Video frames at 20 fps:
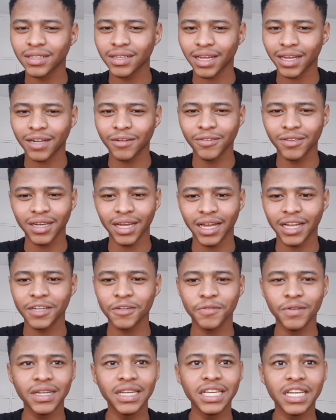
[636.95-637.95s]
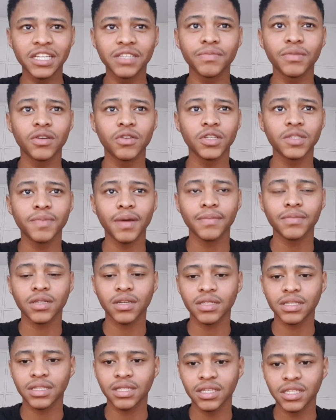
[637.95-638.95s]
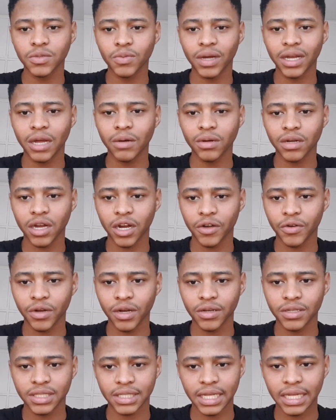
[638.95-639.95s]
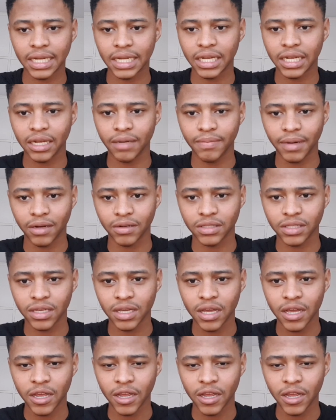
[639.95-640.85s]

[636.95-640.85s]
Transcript: Like, I wanna, it really gives me goosebumps because this is what our career is technically about,